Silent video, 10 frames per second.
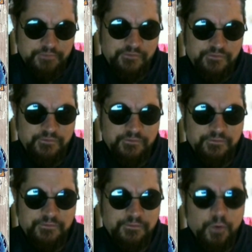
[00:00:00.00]

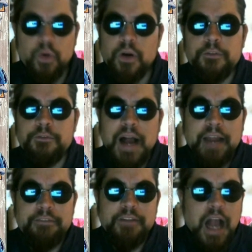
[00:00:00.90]
4 or
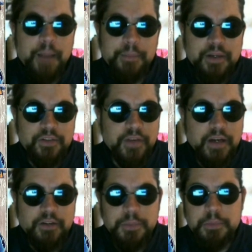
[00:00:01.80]
5 comics, if I
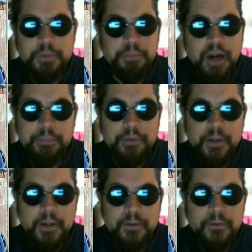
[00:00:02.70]
remember
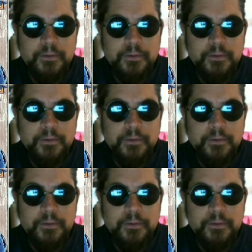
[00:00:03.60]
properly.